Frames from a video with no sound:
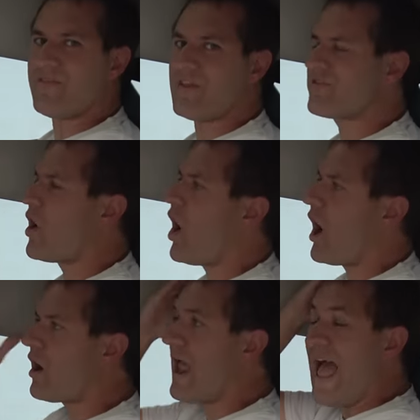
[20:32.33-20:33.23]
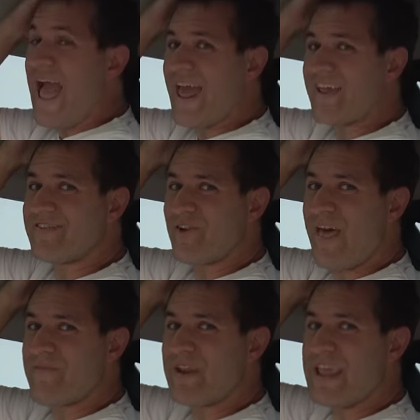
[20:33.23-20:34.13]
in this car and I still
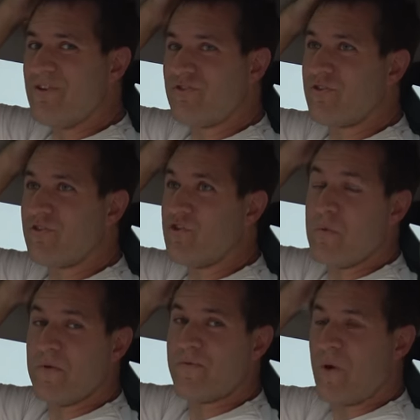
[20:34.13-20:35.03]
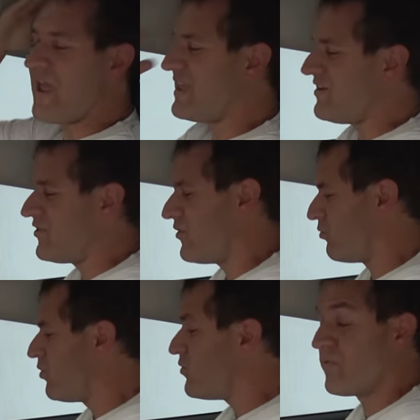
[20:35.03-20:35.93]
have an inch or two before I get to
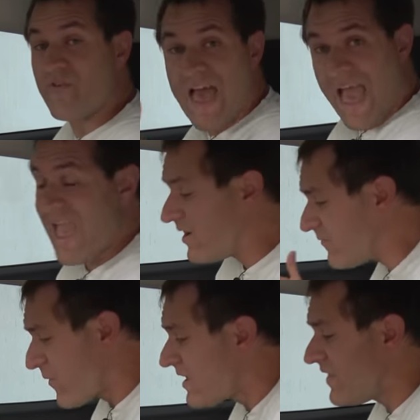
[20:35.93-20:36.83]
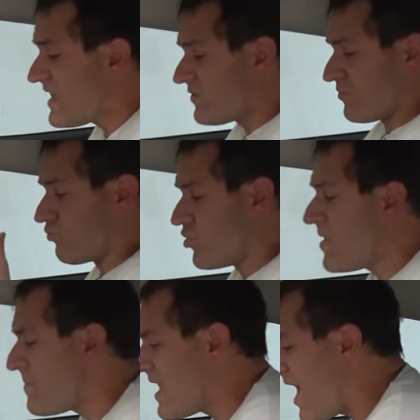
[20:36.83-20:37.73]
the roof. And frankly, it's
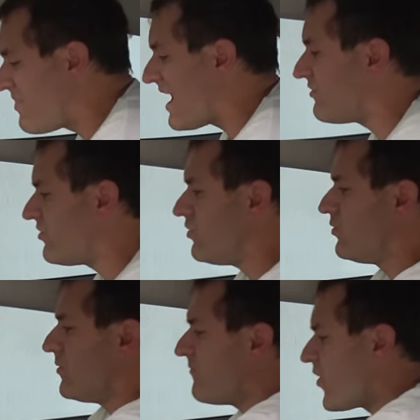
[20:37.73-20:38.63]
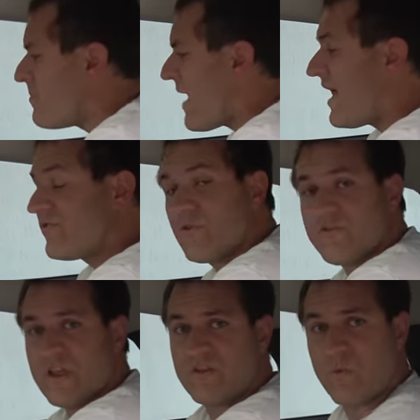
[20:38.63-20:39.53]
roomy beyond that too. The front
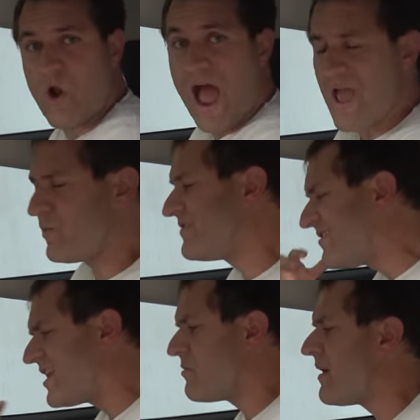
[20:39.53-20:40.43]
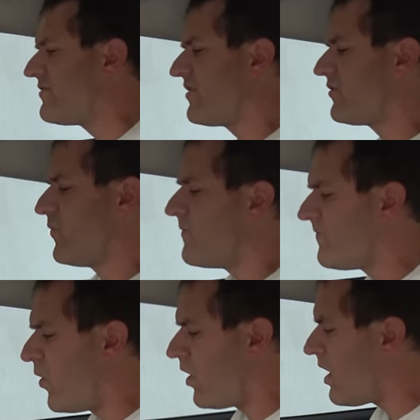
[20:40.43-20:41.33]
passenger seat is where I would sit. I'm about six foot
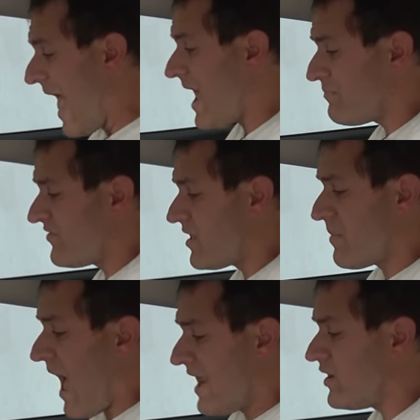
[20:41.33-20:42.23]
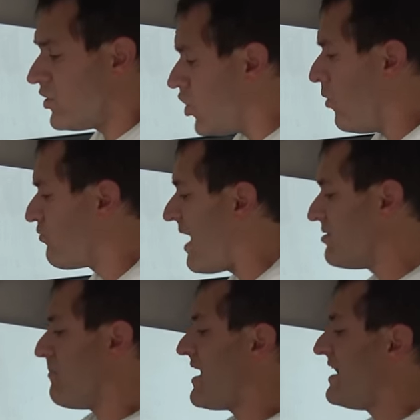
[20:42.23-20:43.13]
four and I'm sitting behind it no
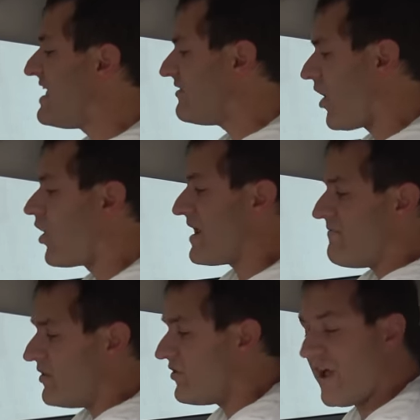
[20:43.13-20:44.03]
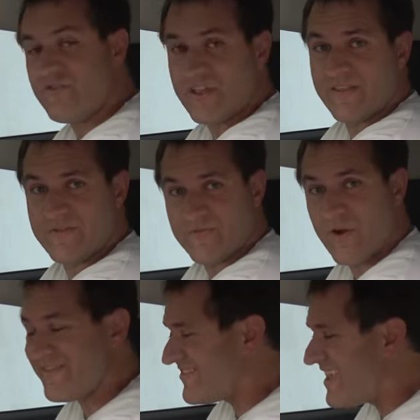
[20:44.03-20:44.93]
problem. My knees aren't even touching this
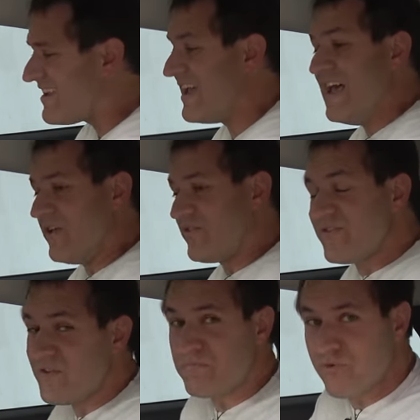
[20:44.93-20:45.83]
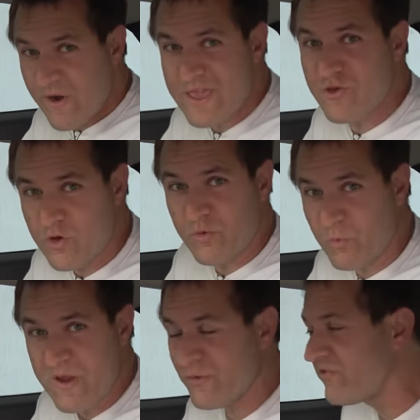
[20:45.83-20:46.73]
front seat. So this is pretty good good rear